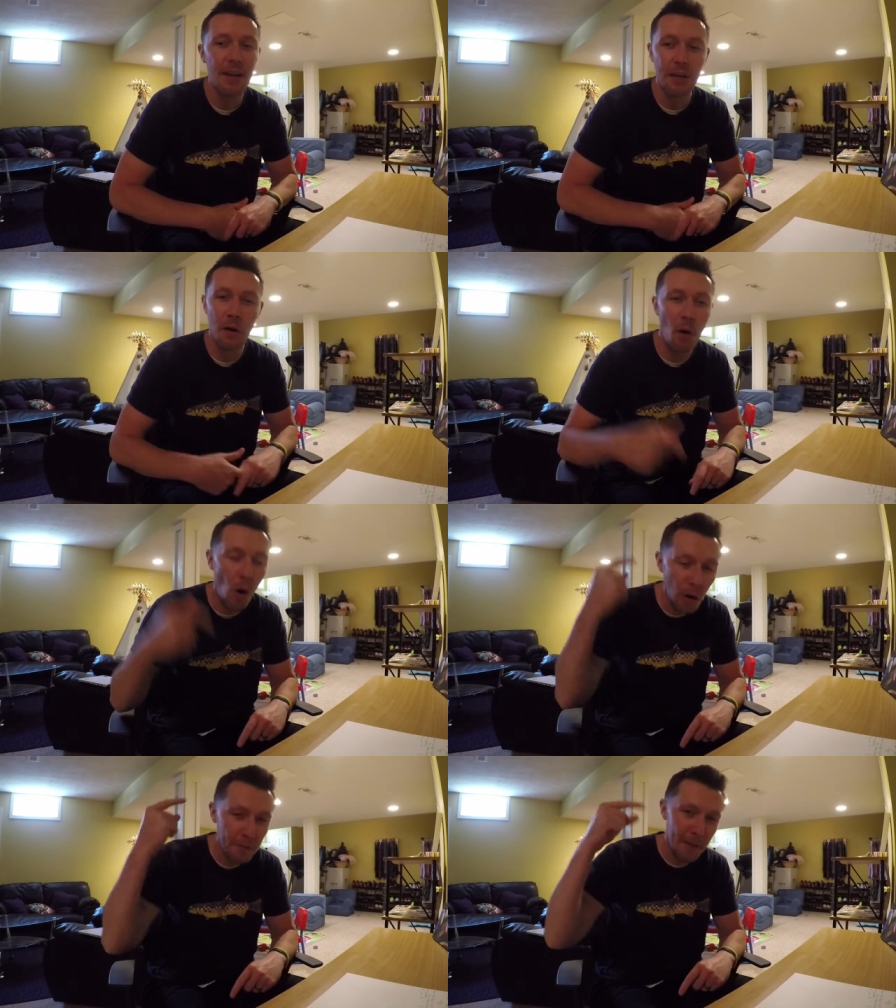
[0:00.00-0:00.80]
you know
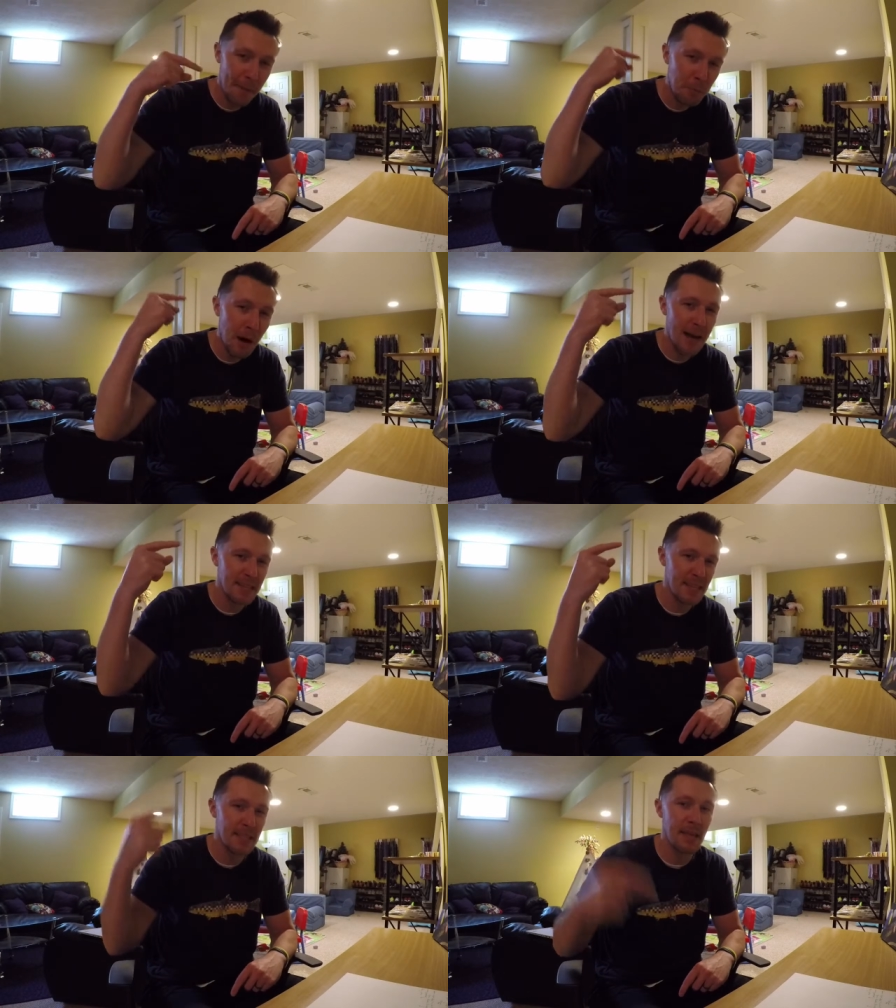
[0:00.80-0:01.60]
all of that
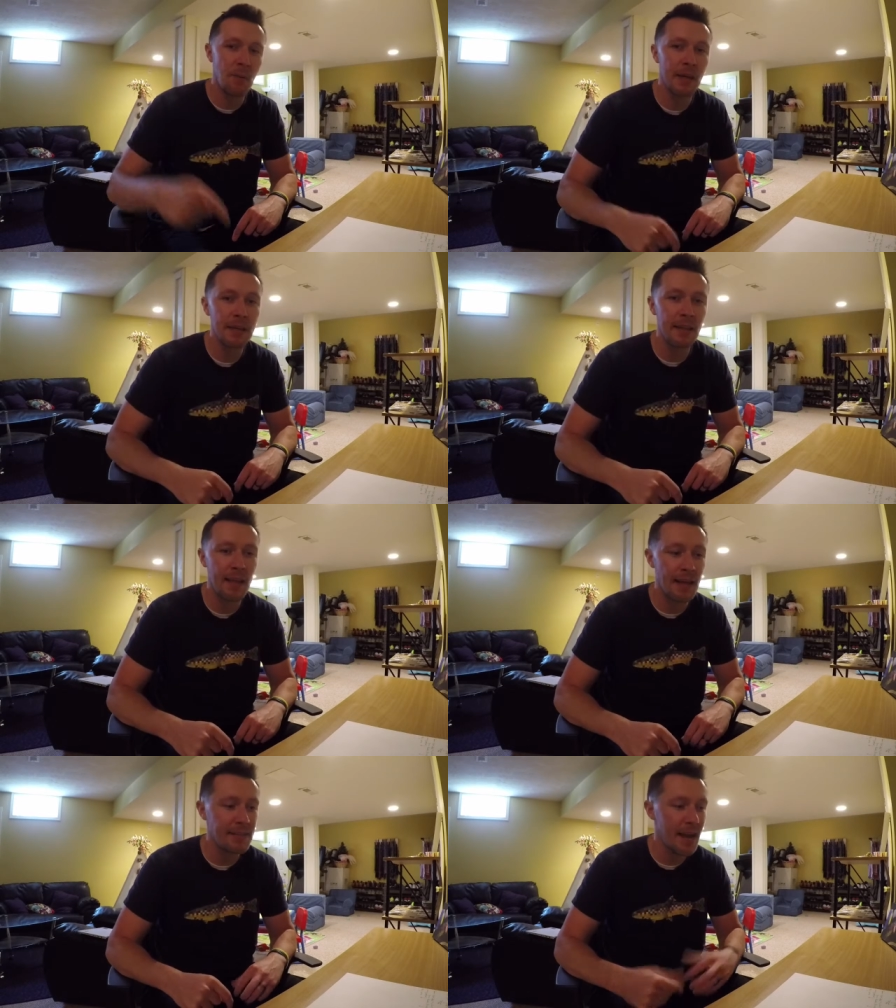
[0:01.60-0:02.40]
process that went into
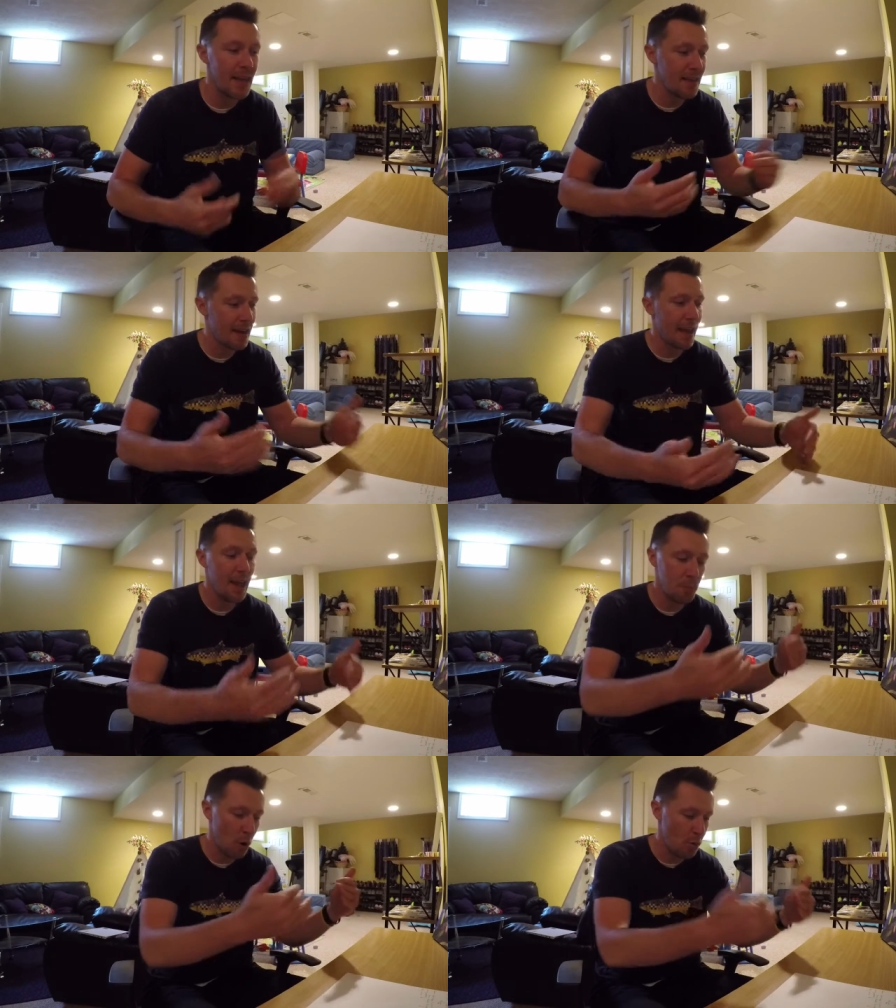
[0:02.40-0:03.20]
that day they
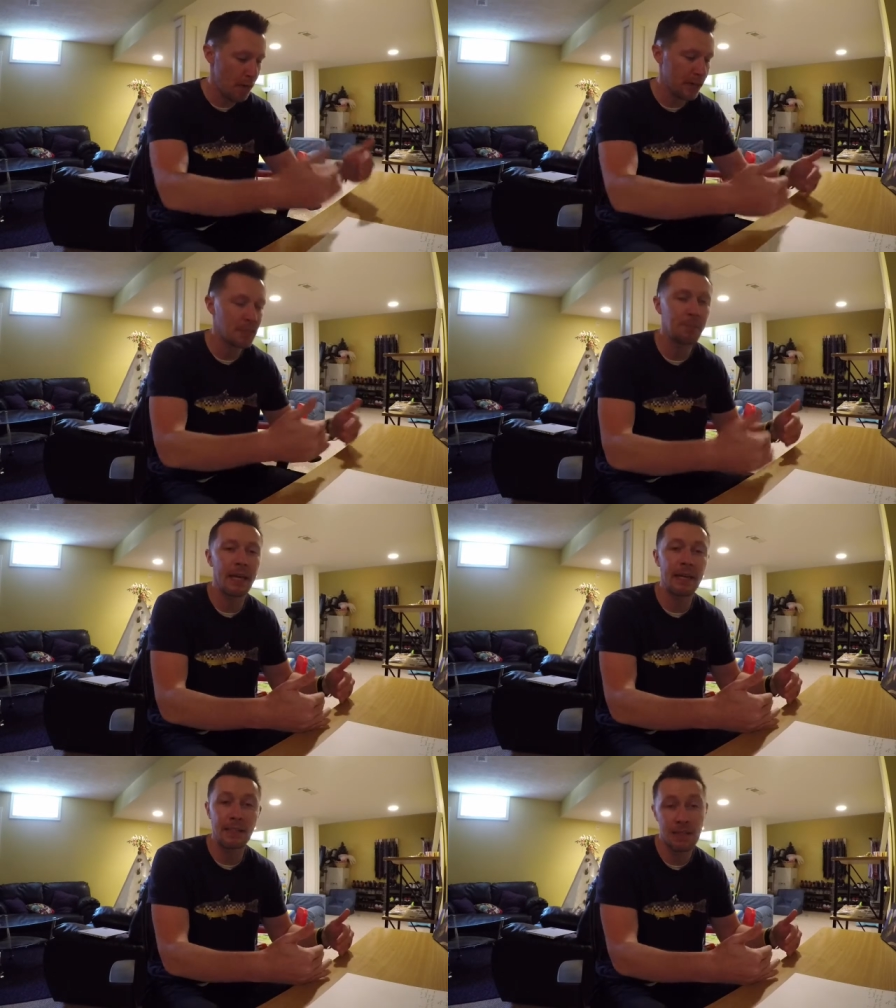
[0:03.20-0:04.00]
came home they
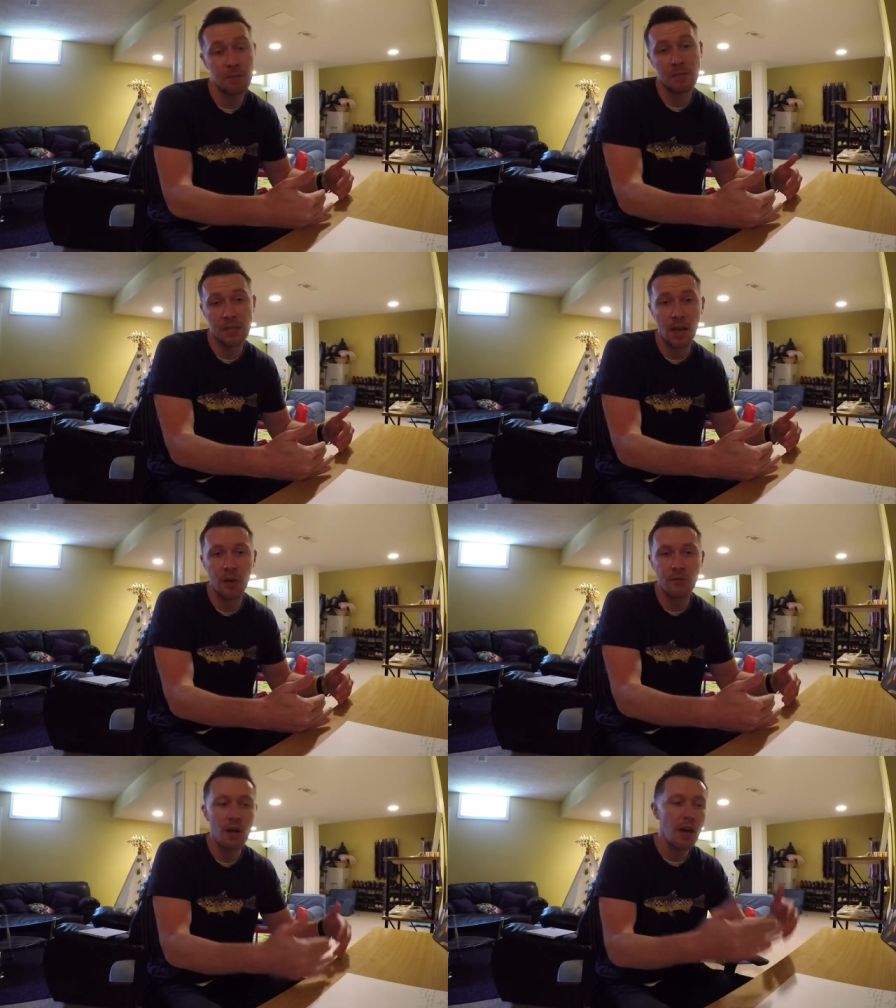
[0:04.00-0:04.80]
explained it to themselves